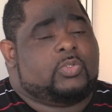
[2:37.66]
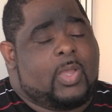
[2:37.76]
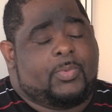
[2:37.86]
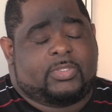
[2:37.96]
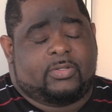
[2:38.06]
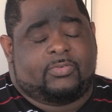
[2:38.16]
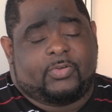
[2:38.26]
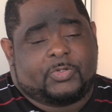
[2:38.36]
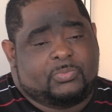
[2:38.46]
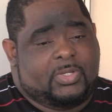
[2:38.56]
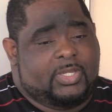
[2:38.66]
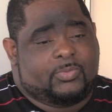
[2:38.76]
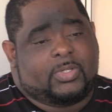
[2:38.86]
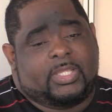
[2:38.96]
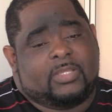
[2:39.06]
So I went to the first
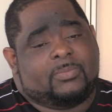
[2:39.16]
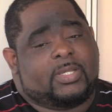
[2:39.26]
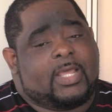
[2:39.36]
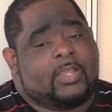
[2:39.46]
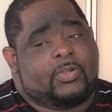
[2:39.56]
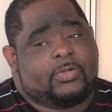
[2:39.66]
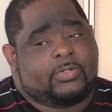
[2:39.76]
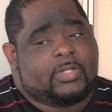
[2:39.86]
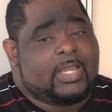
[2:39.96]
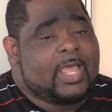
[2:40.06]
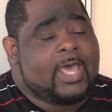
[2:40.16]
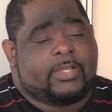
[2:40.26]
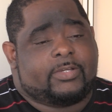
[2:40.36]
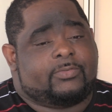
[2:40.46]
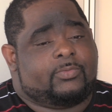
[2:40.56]
meeting with him and I heard a lot
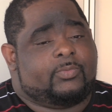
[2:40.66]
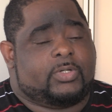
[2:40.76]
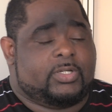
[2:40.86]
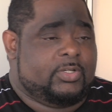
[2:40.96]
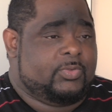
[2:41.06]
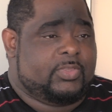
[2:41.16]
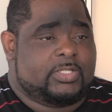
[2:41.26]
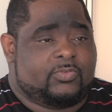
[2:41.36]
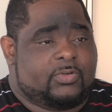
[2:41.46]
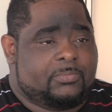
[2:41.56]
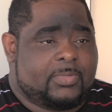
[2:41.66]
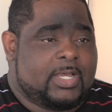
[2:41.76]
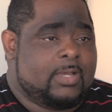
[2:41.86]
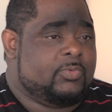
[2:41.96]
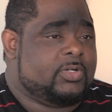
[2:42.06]
of, we're gonna do this for the
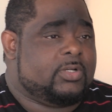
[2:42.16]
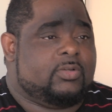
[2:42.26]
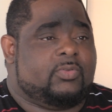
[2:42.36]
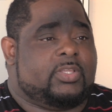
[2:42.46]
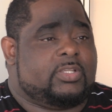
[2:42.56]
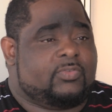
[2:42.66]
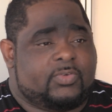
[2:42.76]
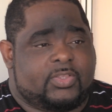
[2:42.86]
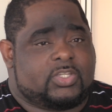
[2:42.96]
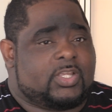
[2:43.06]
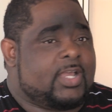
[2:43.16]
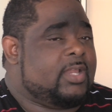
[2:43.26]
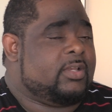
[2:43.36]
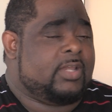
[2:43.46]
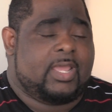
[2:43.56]
mom, we're gonna do this for the
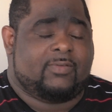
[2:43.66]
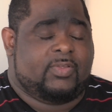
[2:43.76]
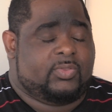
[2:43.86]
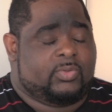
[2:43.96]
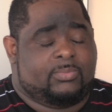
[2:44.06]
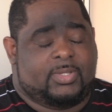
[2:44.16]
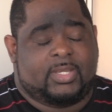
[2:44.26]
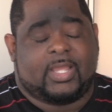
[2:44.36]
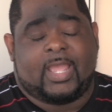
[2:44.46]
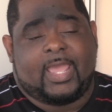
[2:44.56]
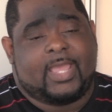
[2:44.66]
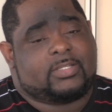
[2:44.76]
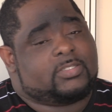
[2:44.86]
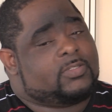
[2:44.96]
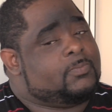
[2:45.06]
child, and halfway through the meeting I
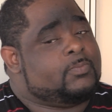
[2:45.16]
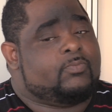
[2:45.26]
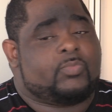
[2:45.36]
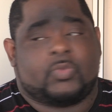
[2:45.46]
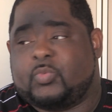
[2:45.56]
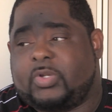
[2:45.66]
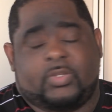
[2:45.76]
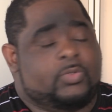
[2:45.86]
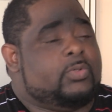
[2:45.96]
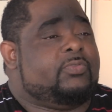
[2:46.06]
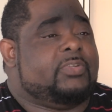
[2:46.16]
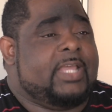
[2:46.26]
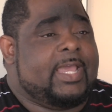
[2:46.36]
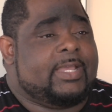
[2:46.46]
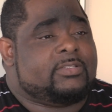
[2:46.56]
asked, what are you doing for
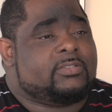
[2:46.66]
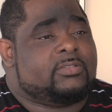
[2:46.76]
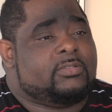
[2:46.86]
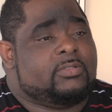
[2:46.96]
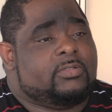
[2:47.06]
dads?